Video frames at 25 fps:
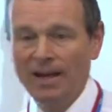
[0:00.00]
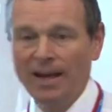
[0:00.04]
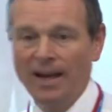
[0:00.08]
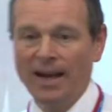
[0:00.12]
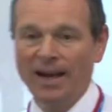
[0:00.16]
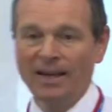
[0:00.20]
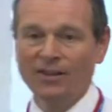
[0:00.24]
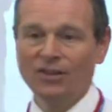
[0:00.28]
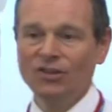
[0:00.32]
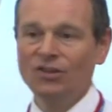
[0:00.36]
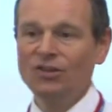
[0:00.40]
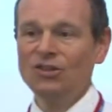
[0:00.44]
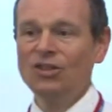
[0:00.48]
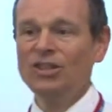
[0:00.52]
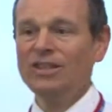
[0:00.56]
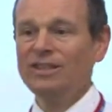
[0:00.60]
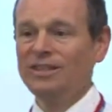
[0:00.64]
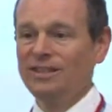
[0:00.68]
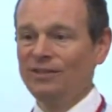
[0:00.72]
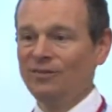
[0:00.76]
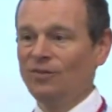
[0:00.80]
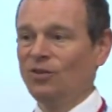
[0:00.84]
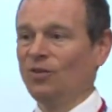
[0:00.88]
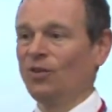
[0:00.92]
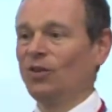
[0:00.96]
And
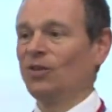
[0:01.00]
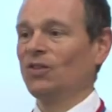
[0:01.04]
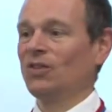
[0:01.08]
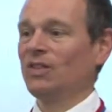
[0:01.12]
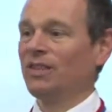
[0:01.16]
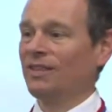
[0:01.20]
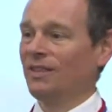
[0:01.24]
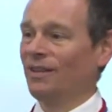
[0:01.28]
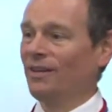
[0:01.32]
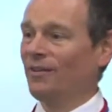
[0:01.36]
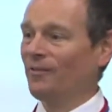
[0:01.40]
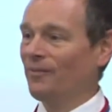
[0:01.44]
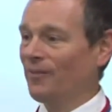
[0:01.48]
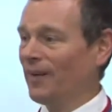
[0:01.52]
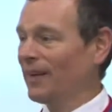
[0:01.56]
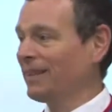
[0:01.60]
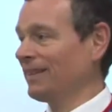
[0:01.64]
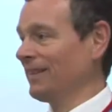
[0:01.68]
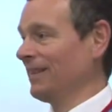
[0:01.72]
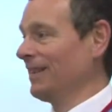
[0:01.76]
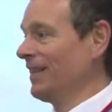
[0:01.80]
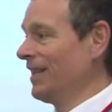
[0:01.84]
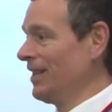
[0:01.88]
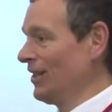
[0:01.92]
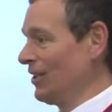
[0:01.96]
GIST, of course, is a
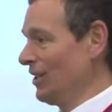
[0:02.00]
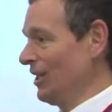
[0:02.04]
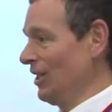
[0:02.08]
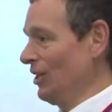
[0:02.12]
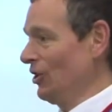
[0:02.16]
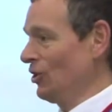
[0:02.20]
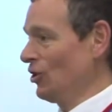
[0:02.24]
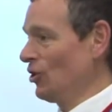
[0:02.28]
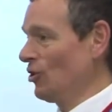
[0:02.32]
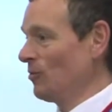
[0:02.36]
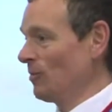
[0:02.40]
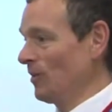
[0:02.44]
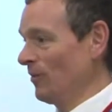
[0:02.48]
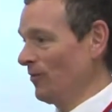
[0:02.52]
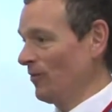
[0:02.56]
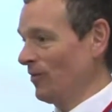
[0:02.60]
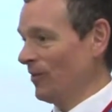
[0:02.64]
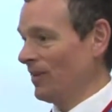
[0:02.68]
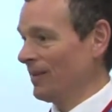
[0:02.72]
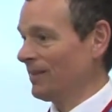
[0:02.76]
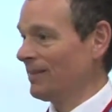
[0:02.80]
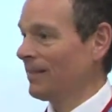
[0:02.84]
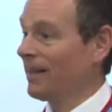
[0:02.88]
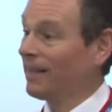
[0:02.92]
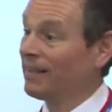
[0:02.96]
fascinating tumour for us,